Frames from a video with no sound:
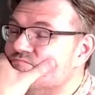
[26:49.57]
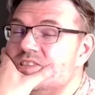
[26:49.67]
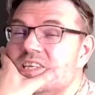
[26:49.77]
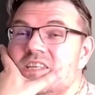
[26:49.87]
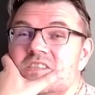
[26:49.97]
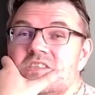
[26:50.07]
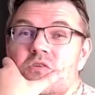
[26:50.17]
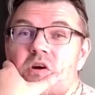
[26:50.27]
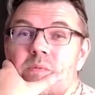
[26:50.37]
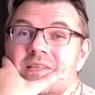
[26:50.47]
The
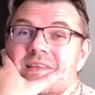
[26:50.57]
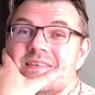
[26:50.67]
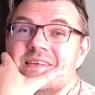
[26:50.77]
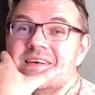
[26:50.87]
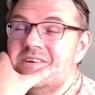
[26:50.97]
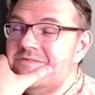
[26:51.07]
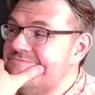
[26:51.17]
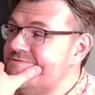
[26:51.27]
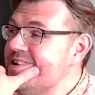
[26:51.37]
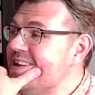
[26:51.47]
disturbance
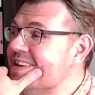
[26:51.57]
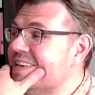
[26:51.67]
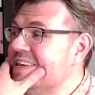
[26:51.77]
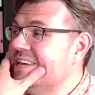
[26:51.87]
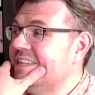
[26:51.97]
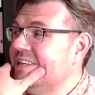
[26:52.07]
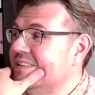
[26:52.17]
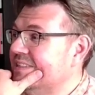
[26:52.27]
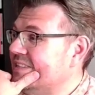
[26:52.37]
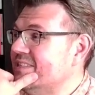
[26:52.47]
really kicked
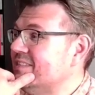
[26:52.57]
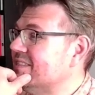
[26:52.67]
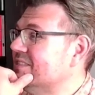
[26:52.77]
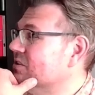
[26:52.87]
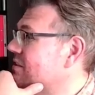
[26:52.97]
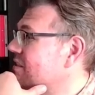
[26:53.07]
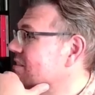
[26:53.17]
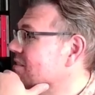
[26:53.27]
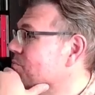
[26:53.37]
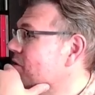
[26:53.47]
in. This is not
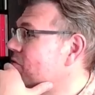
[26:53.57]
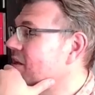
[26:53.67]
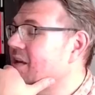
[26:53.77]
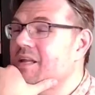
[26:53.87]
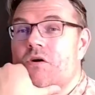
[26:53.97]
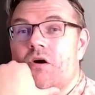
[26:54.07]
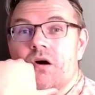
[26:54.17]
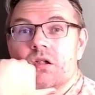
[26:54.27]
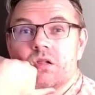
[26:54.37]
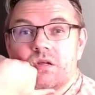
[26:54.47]
disappearing at
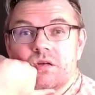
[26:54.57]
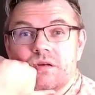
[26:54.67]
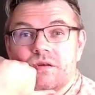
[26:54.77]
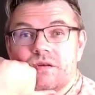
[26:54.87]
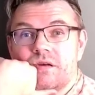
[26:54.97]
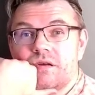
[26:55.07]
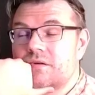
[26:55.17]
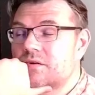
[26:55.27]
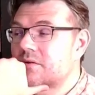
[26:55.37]
all. Huh?